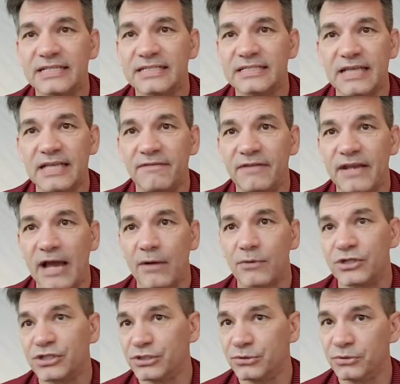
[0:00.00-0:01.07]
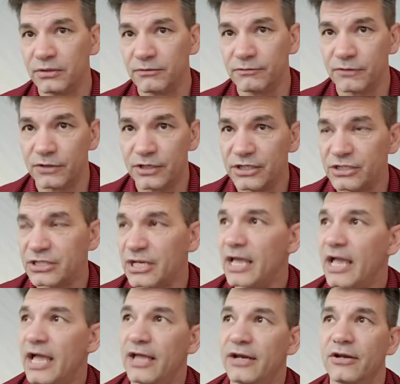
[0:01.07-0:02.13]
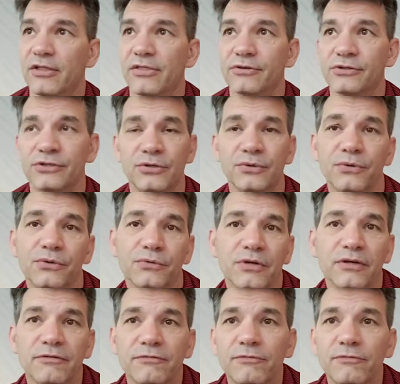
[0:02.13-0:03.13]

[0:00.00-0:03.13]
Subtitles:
7 hours shooting footage and another 2, 3,